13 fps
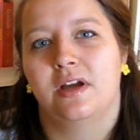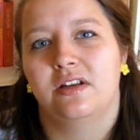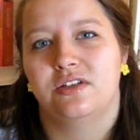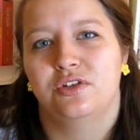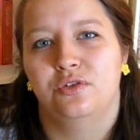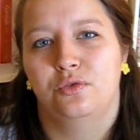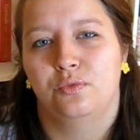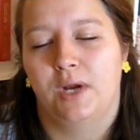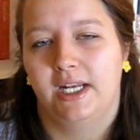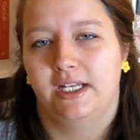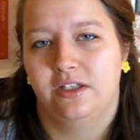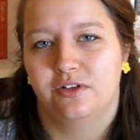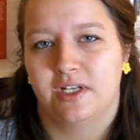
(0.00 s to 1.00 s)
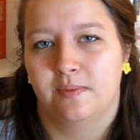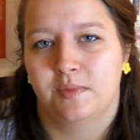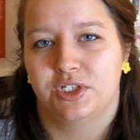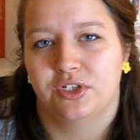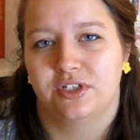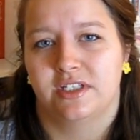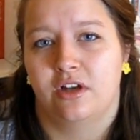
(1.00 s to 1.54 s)
to write in your
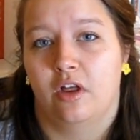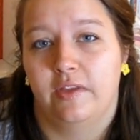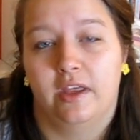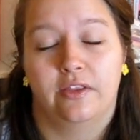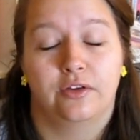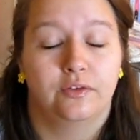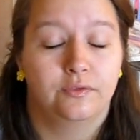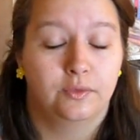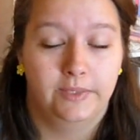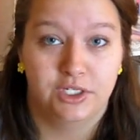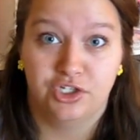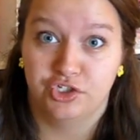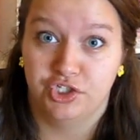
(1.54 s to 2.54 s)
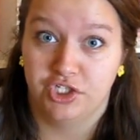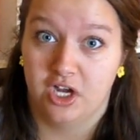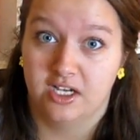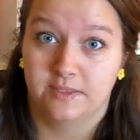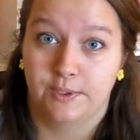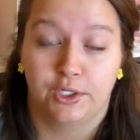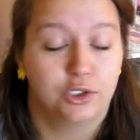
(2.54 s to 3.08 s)
temperatures and all the other information she
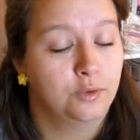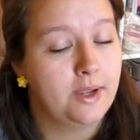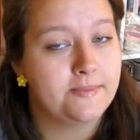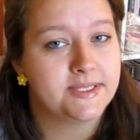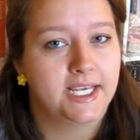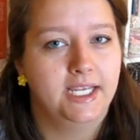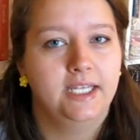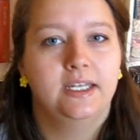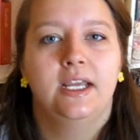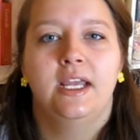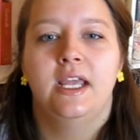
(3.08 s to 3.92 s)
talks about on her website.